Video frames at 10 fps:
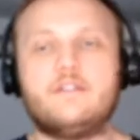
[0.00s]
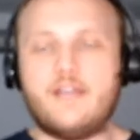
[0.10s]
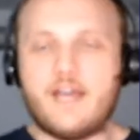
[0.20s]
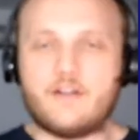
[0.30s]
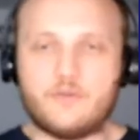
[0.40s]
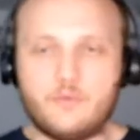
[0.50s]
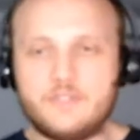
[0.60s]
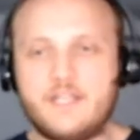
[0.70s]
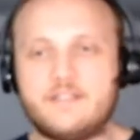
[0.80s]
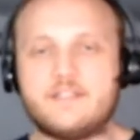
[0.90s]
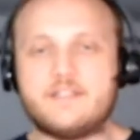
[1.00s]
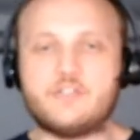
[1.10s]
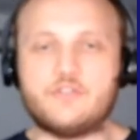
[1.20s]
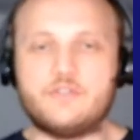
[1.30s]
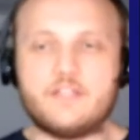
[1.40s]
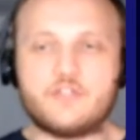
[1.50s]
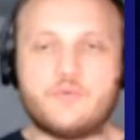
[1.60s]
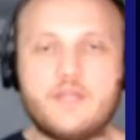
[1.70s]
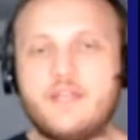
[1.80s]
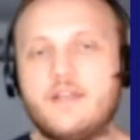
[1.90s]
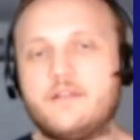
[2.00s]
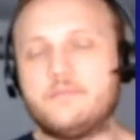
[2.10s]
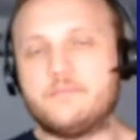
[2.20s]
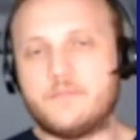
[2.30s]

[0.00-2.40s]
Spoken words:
The hacker will take the session that's created,